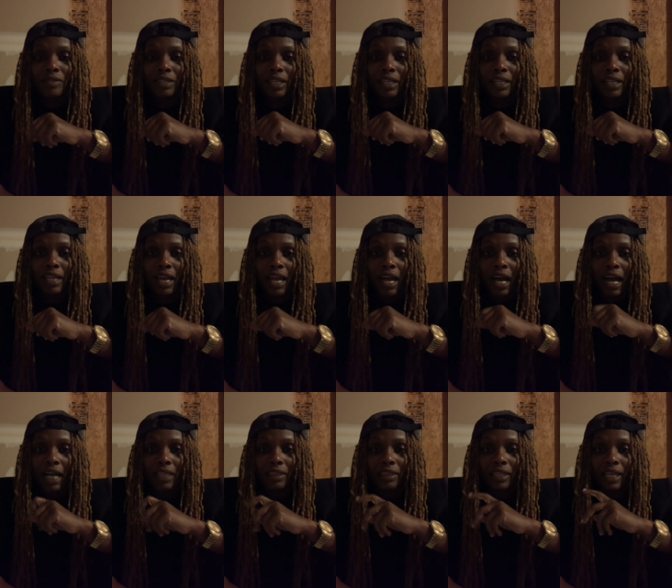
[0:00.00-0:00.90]
And
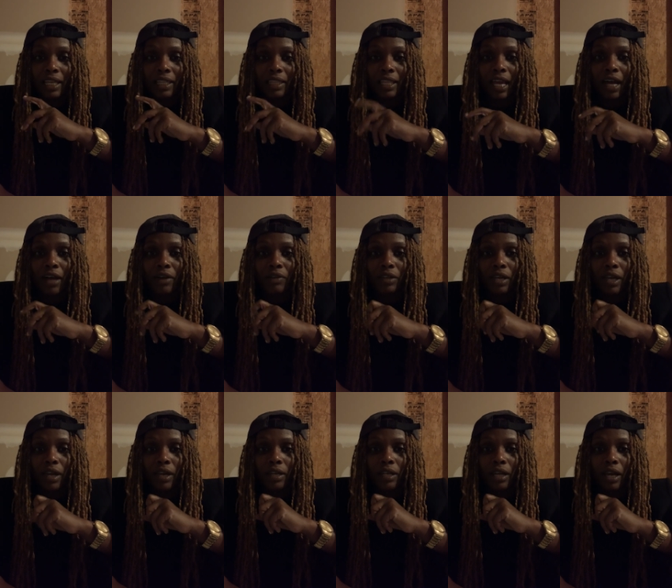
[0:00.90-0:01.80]
I think now
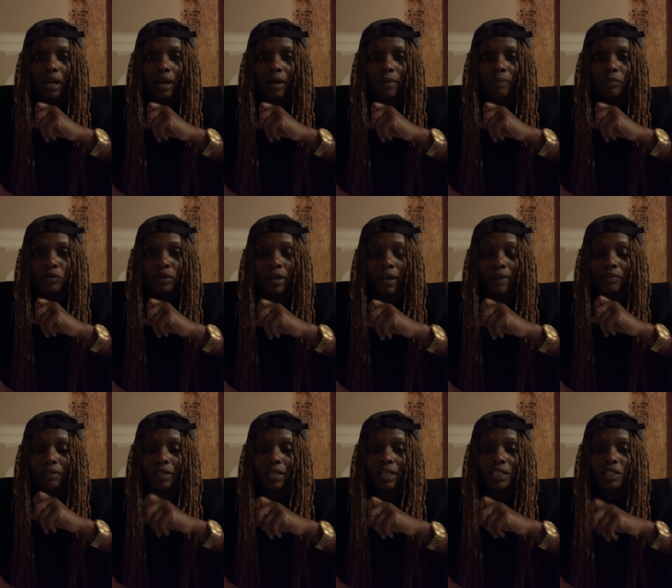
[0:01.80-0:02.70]
that you
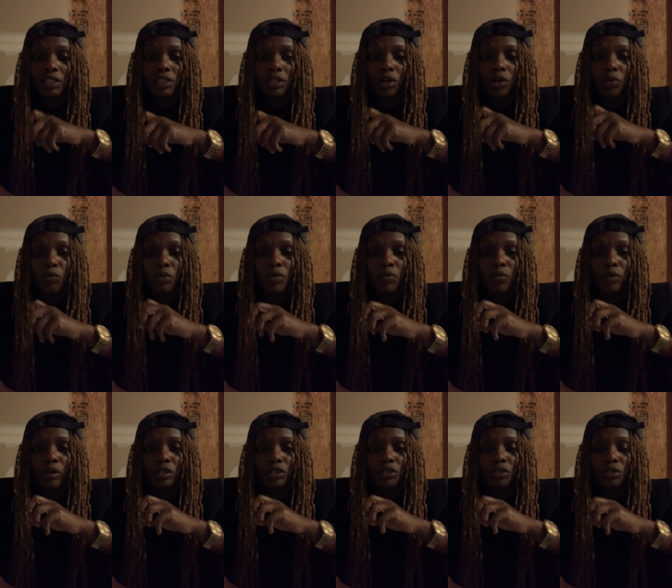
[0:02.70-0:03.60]
have done so, we
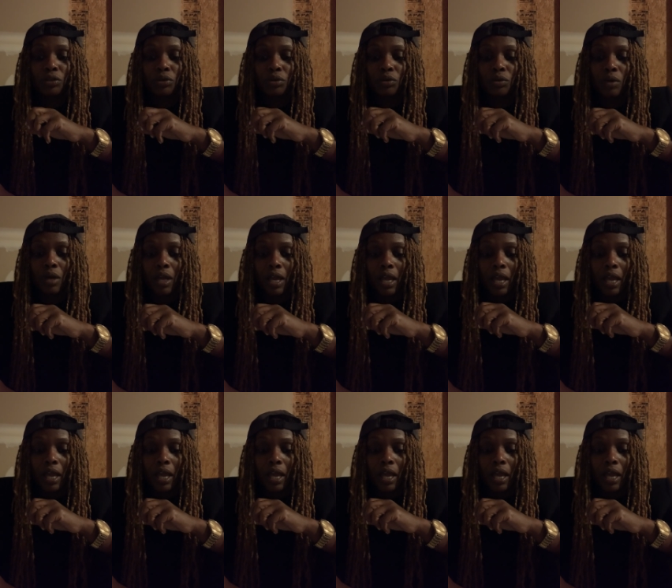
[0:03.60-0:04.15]
want to